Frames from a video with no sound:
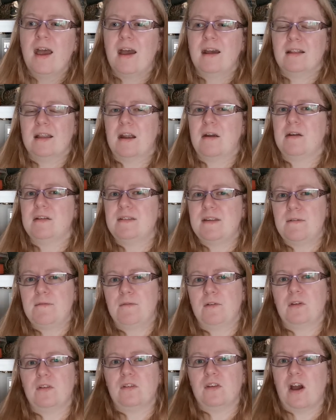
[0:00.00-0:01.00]
and there are
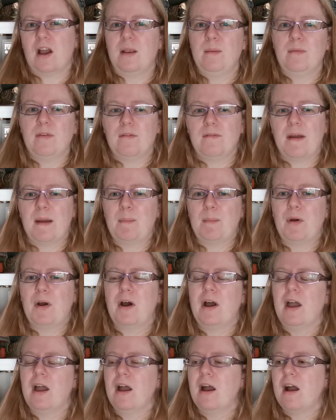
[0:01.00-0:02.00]
different types of
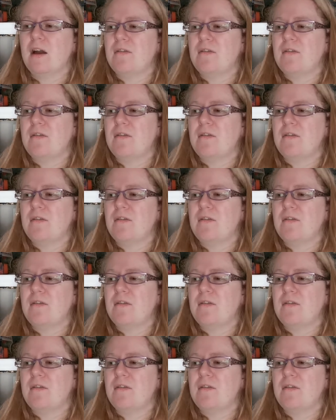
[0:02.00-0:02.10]
vampire.